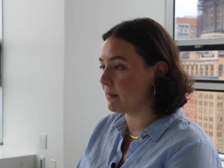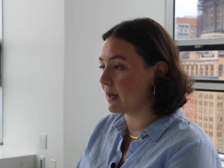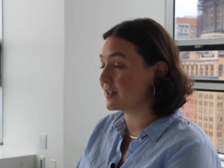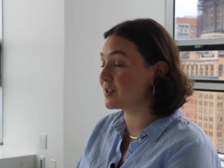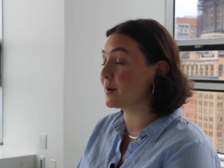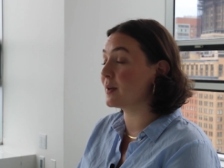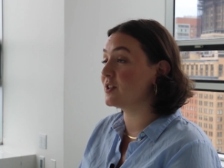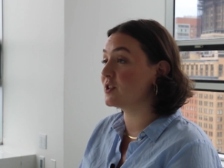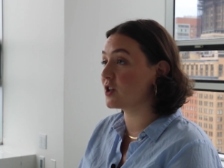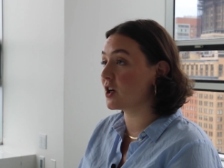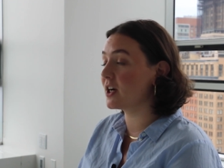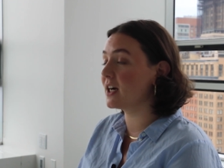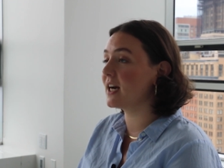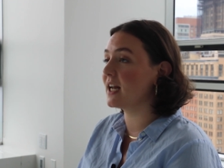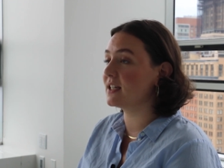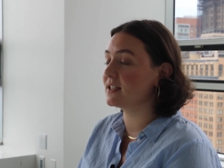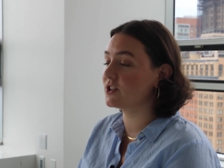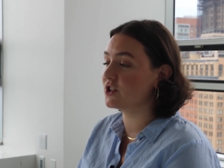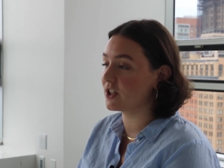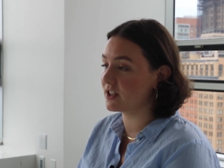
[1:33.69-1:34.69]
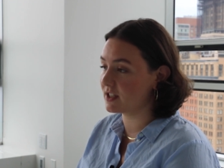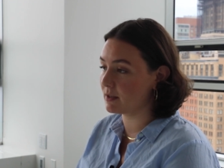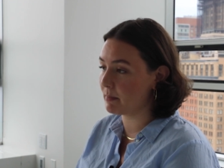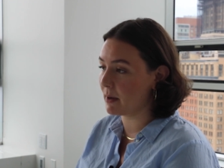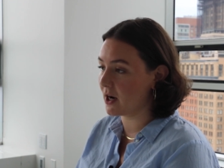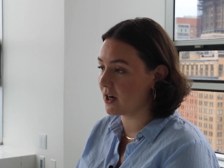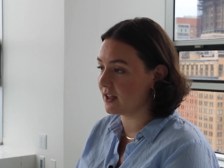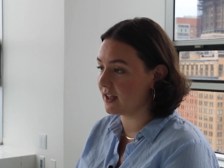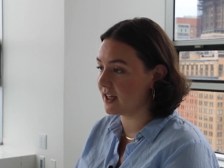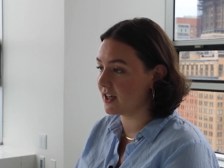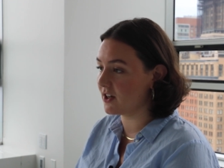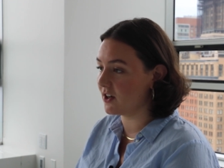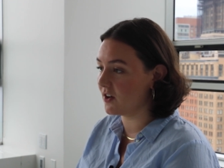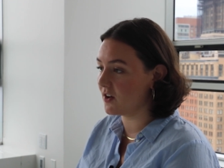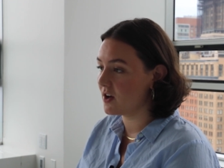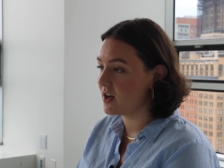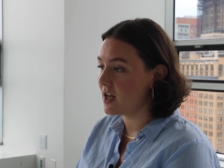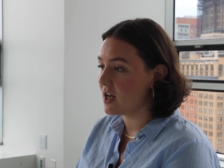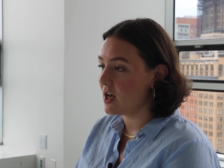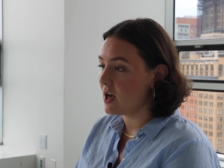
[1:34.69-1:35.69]
So I started as just a
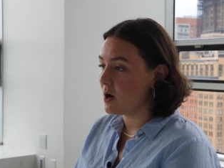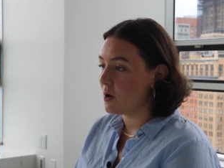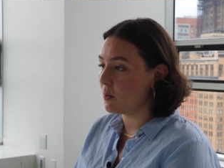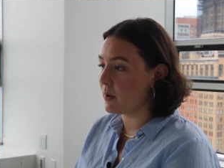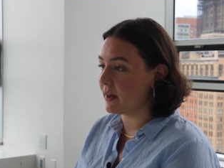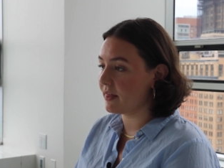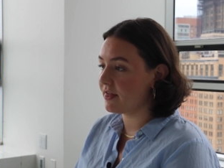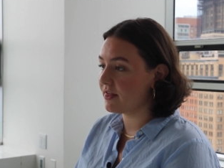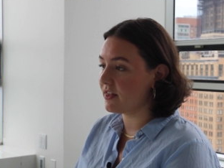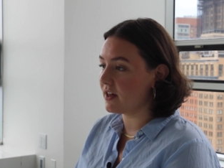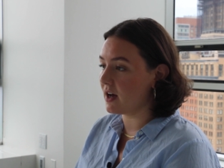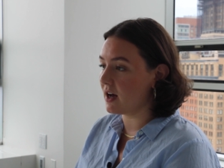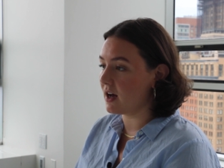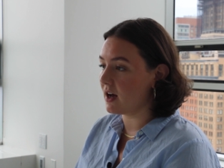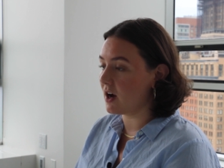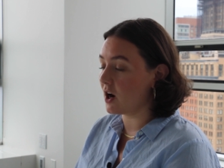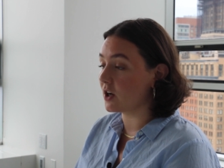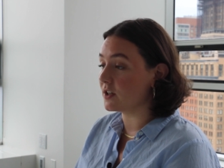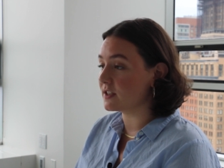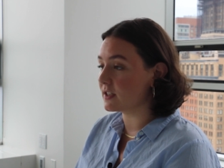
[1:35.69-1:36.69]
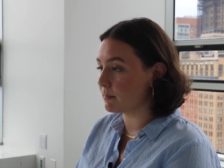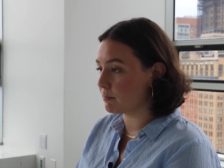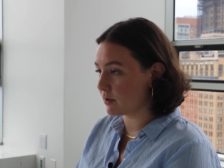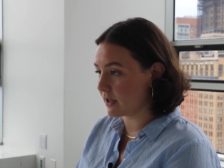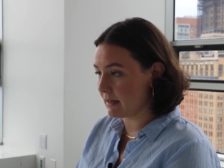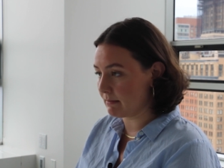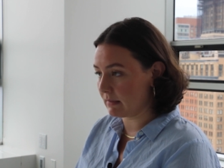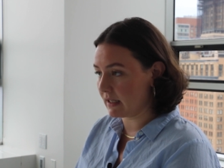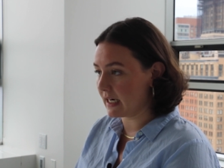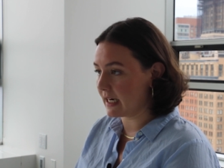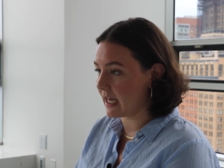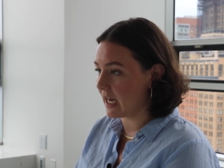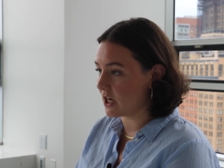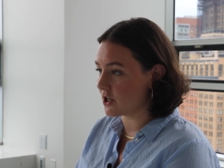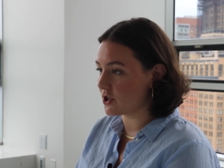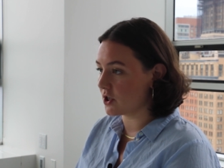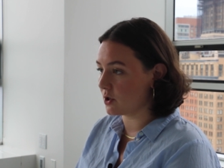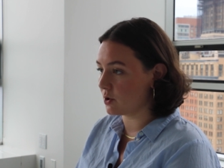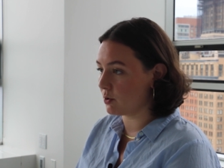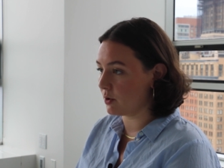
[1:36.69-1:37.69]
paralegal with our Supreme
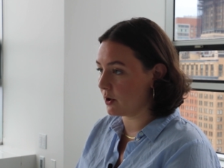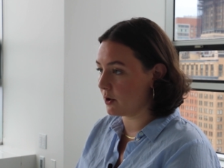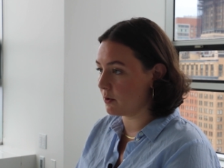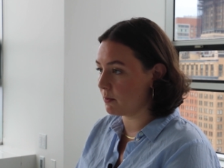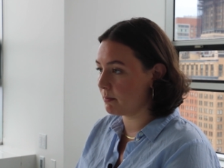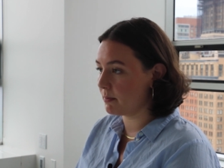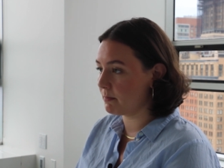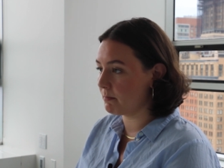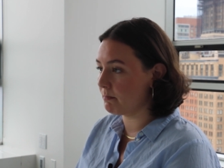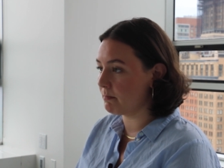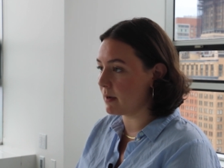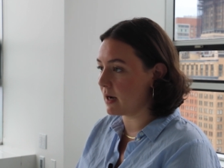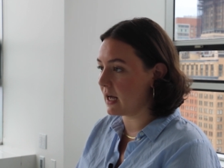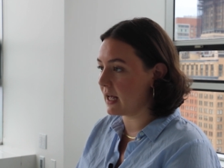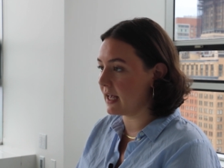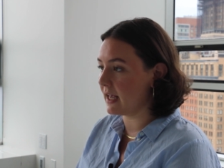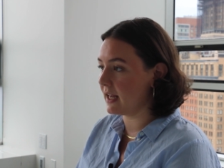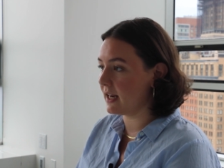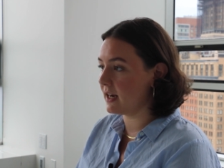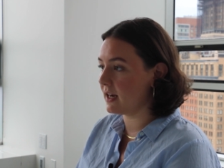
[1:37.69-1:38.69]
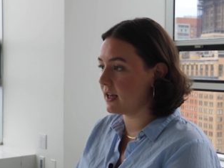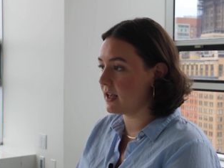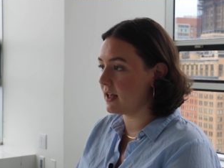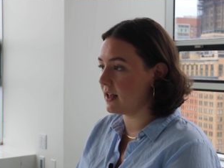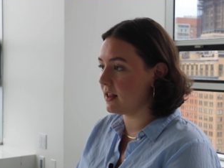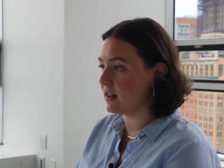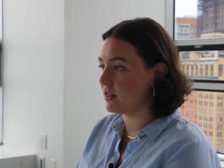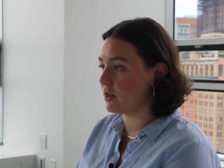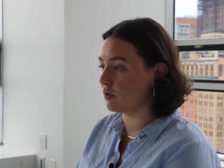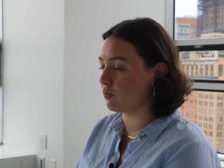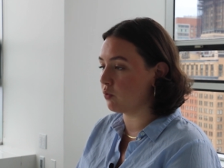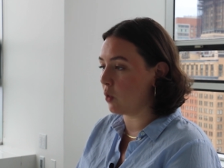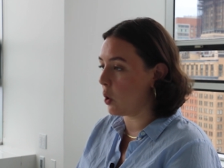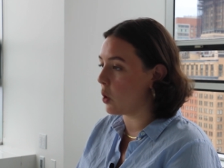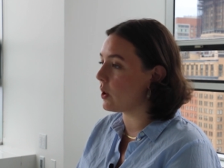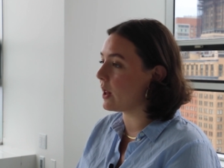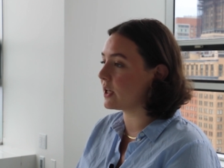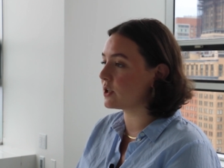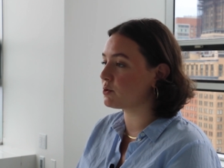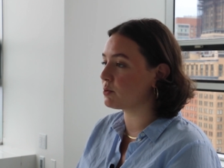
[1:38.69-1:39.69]
litigation group, but the
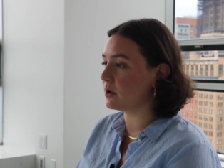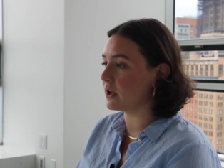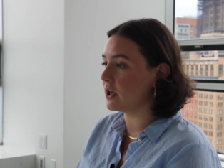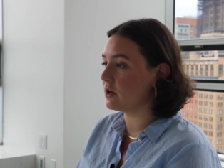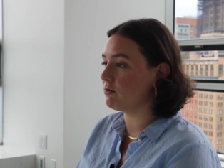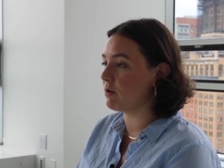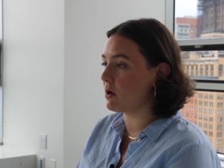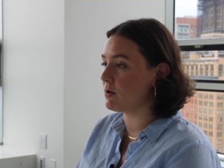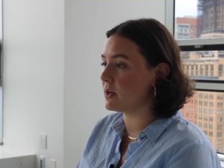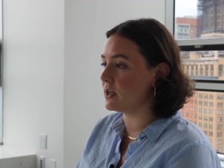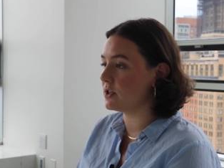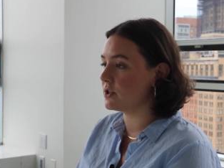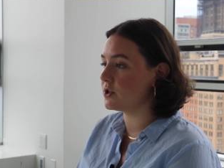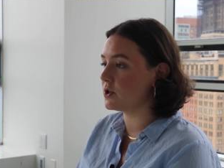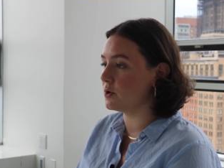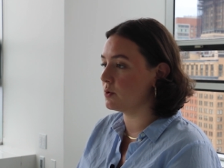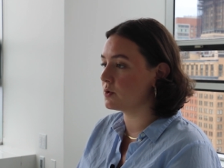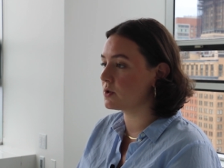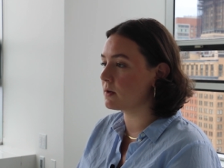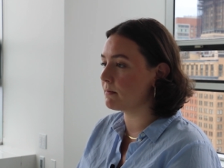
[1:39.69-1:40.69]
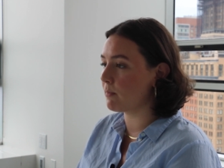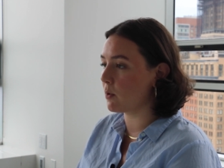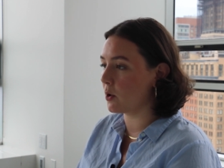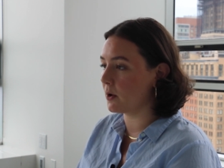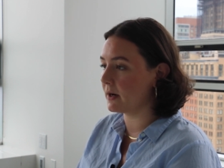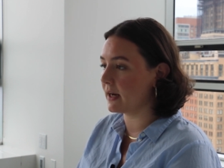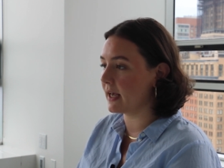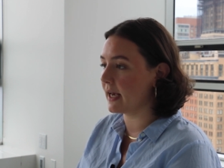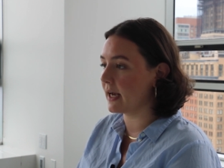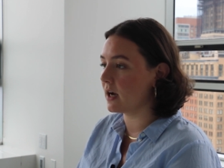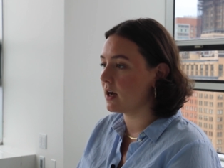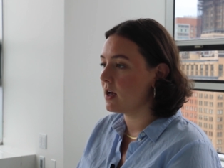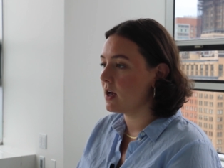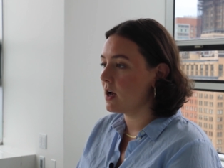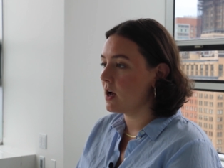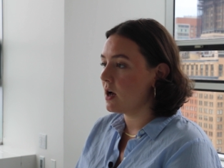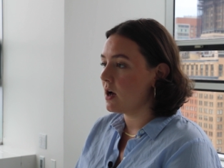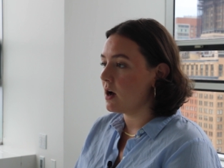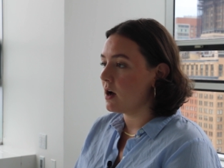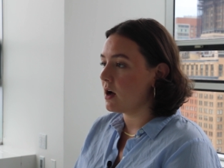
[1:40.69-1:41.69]
role has really grown into supporting
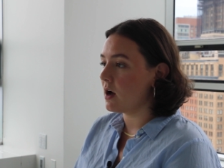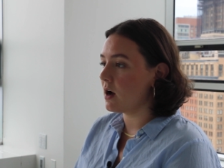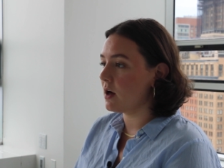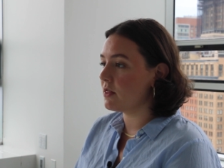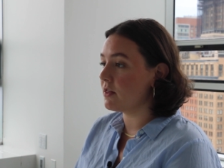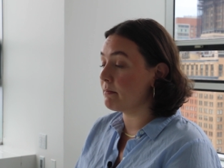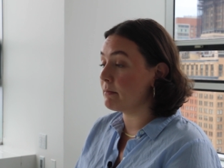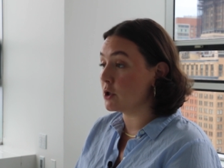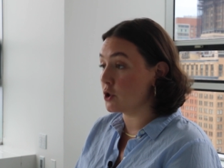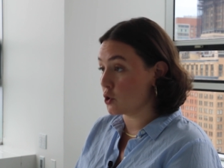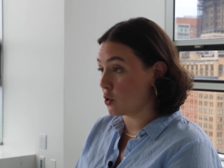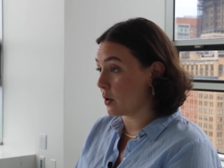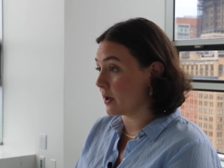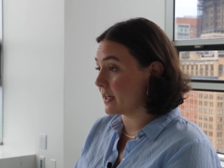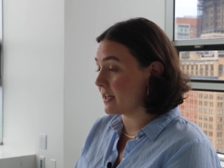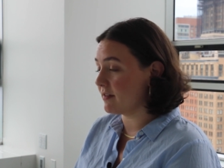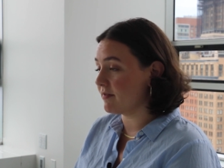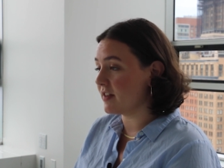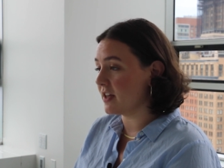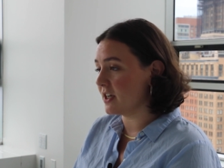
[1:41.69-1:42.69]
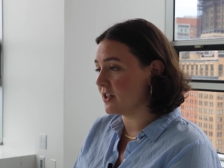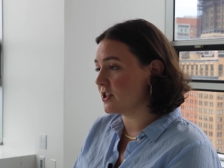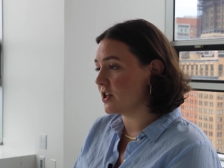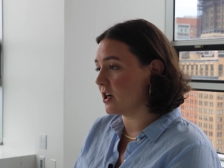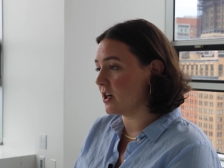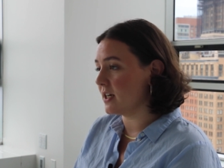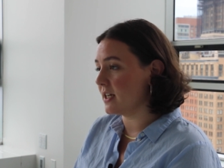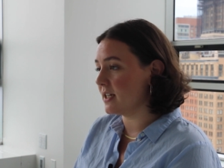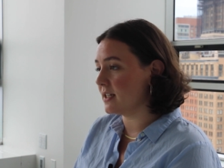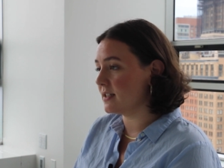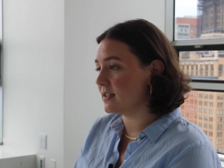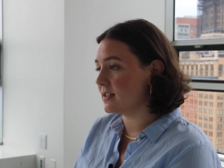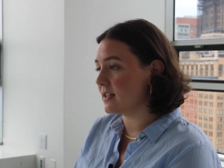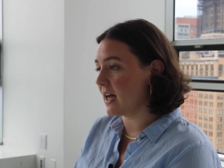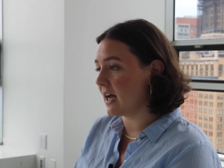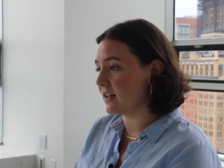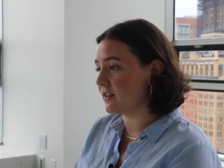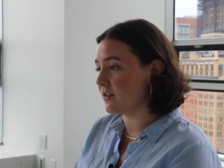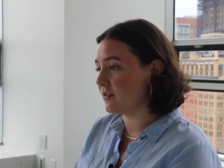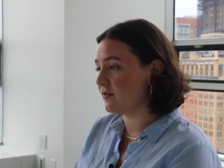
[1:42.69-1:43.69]
the majority of the attorneys
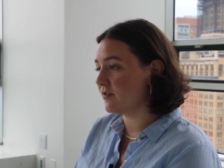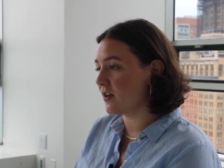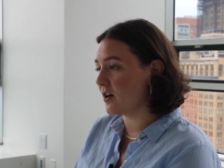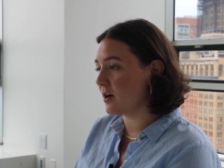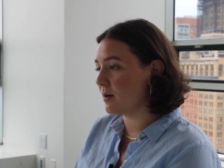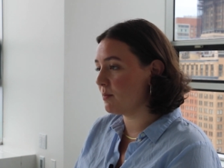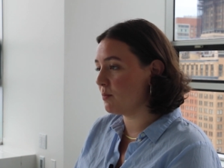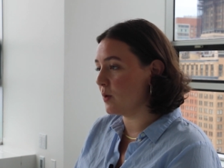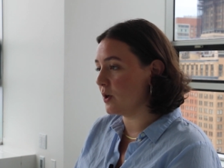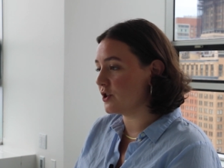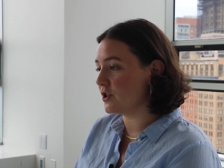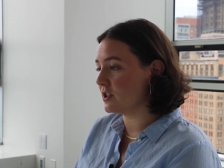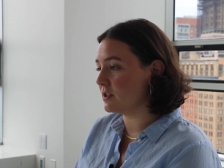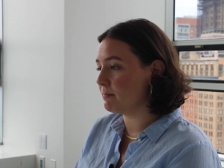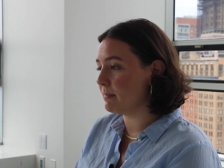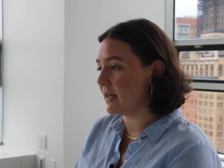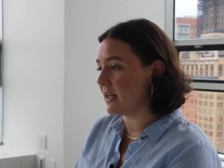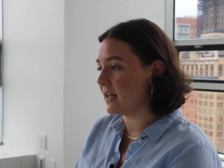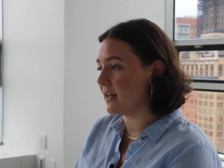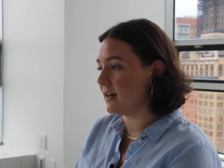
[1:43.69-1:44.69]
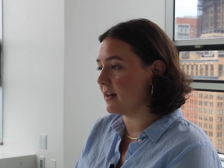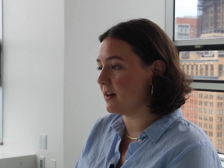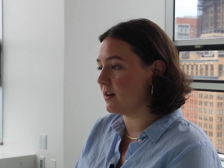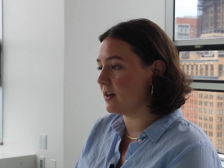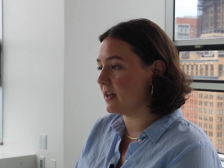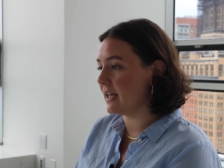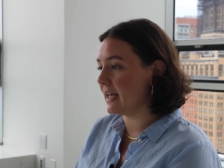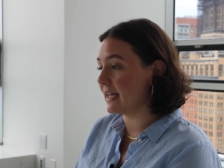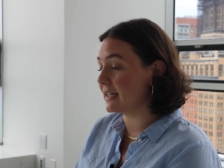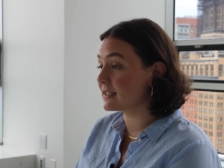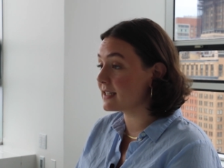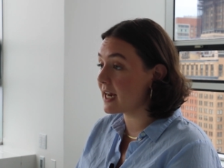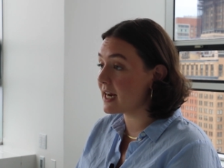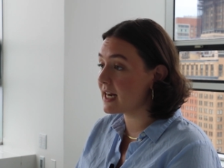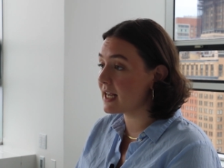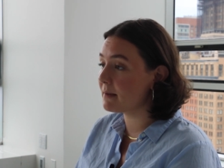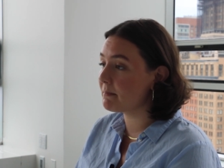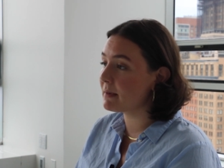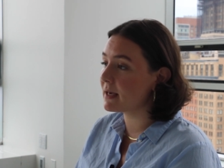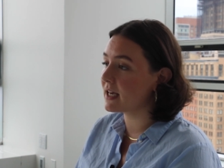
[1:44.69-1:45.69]
at the firm, which has been
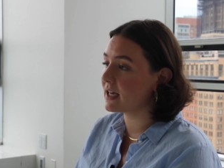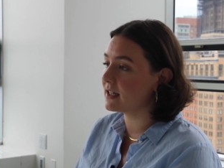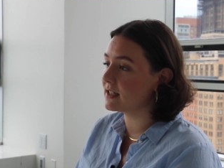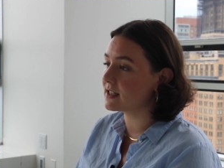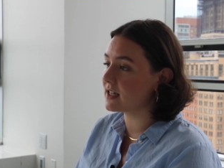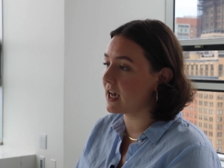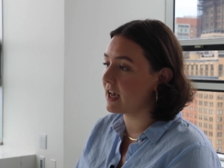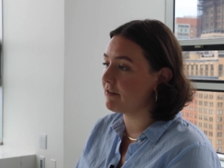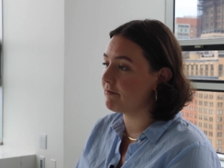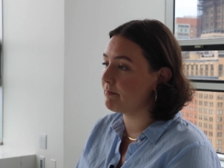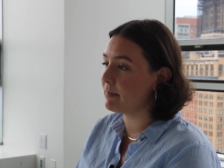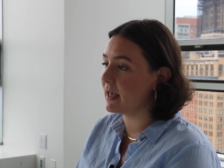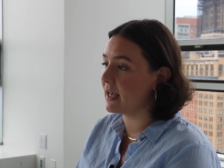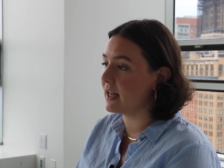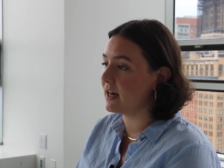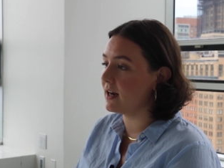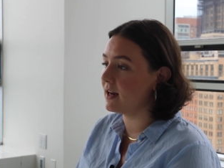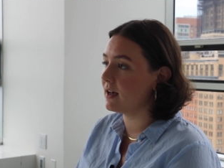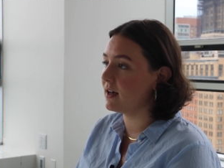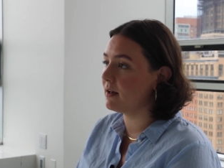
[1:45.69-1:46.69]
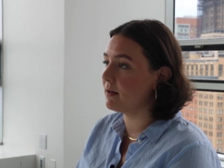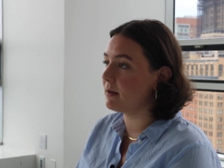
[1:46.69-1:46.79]
exciting because I've been